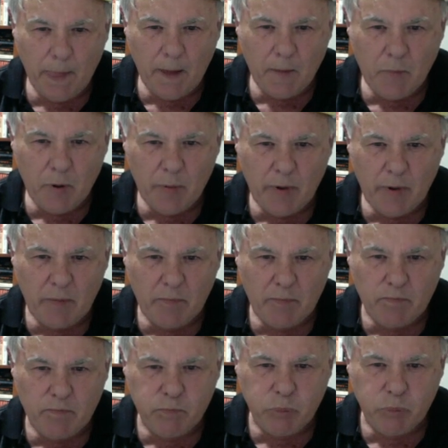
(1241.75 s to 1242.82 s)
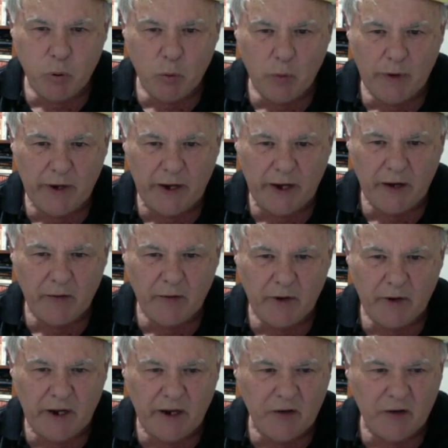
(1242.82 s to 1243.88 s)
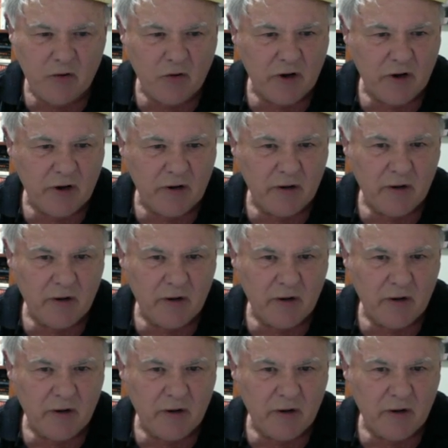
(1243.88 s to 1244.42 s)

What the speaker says: probably pawn here and here, try to,